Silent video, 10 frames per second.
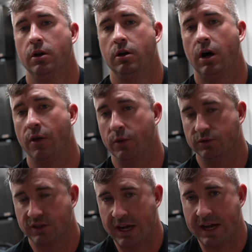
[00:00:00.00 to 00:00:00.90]
on
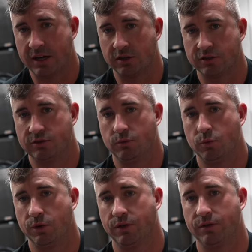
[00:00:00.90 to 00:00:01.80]
those tires
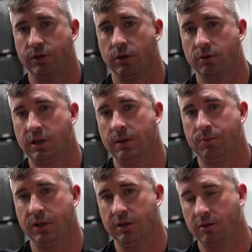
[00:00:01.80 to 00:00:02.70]
with, you know,
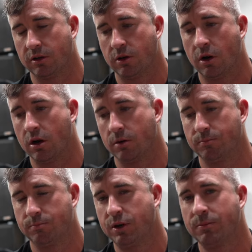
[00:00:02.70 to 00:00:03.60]
keeping the car
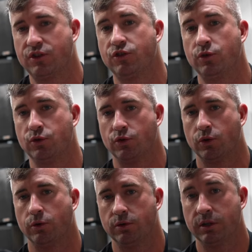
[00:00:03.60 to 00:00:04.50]
pretty much
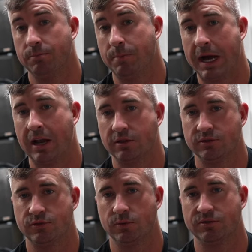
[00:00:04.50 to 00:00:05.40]
neutral and
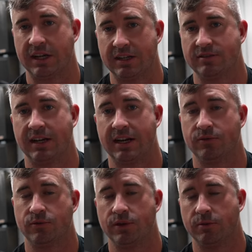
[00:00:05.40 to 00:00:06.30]
balanced from side to side and
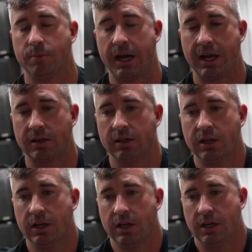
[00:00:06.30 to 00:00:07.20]
front to back.
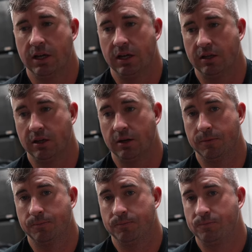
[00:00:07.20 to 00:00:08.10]
And
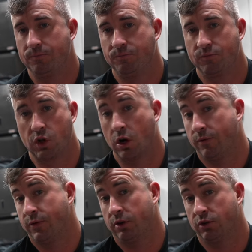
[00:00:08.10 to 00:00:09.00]
car
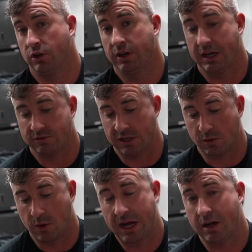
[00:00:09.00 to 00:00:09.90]
felt good. I was like,
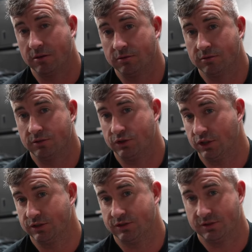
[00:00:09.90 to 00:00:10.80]
wow,
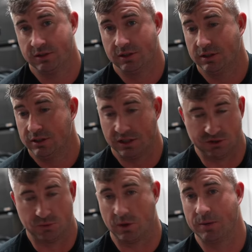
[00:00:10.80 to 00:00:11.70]
just a
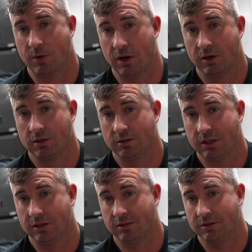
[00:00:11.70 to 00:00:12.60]
sway bar.
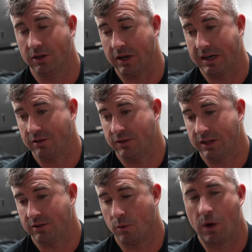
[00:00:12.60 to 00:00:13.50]
And, you know, I didn't
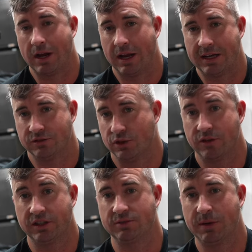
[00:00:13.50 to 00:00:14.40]
think the white lines or
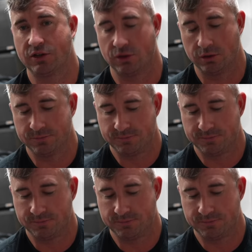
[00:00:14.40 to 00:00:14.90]
anything special.